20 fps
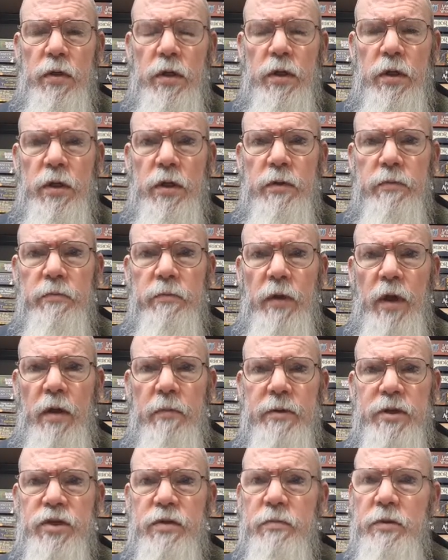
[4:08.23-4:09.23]
I
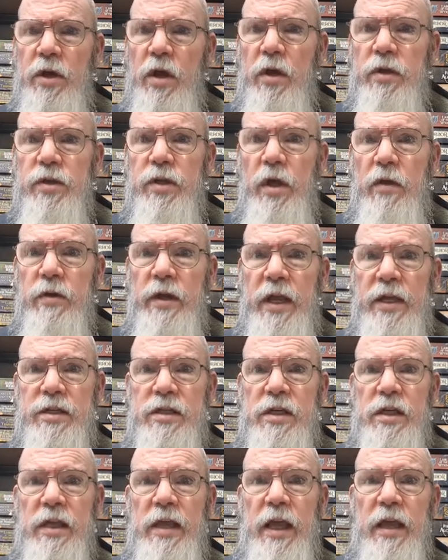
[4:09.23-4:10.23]
must admit, I don't
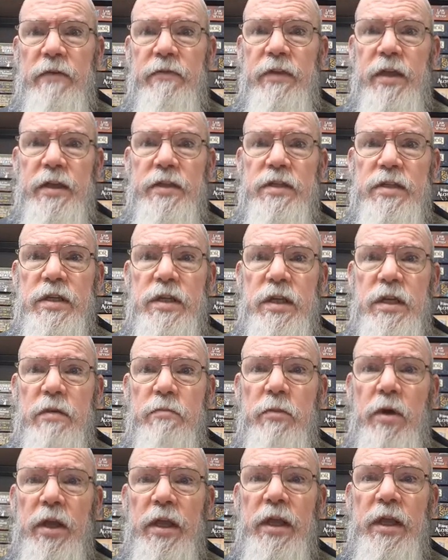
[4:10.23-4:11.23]
actually have that sitting
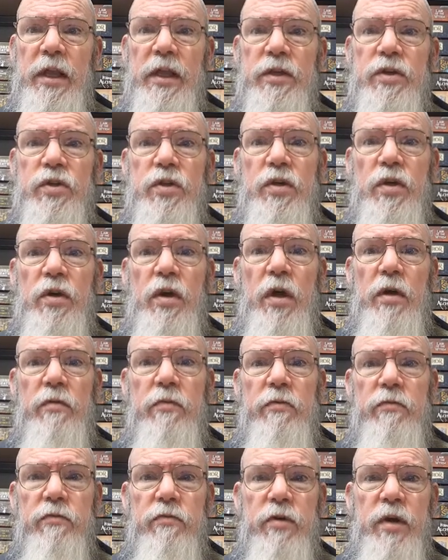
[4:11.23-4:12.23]
in my collection, and I
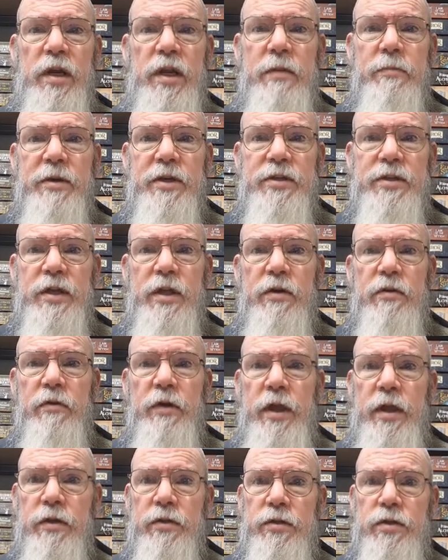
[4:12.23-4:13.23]
really must get
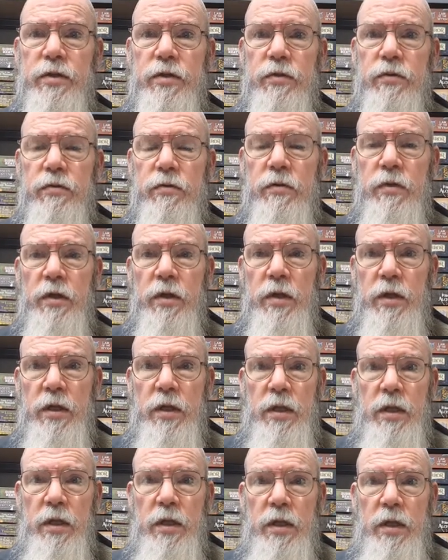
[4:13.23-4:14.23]
around to
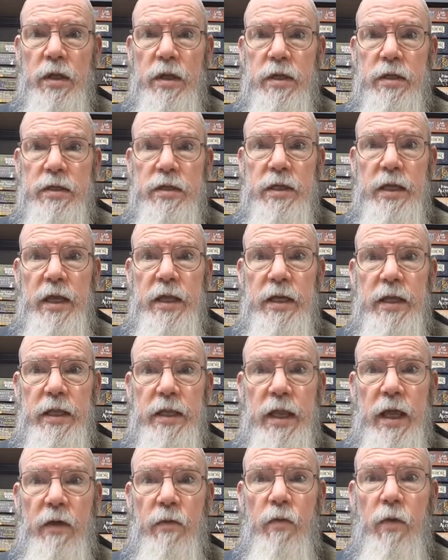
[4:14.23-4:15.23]

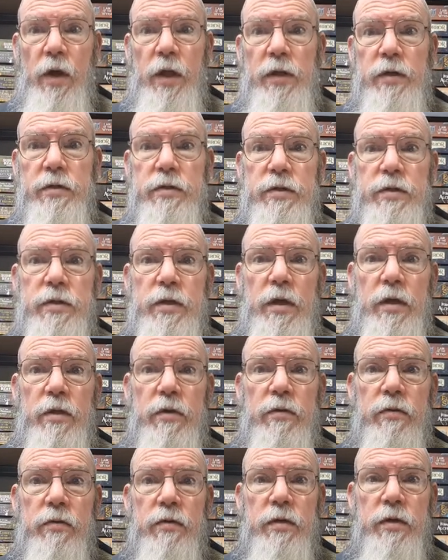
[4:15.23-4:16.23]
getting that one.
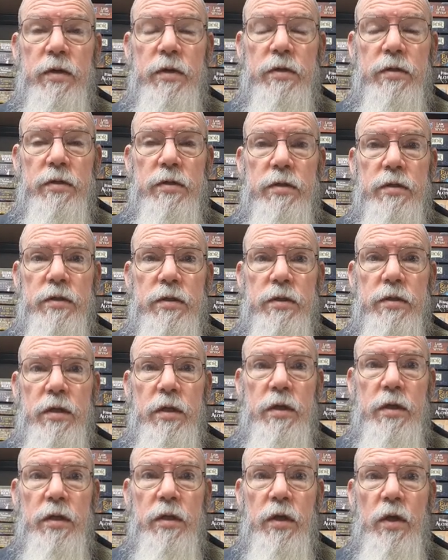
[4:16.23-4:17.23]
So it's
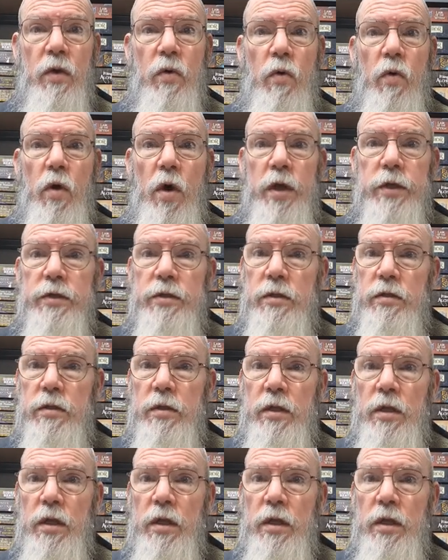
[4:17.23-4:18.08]
quite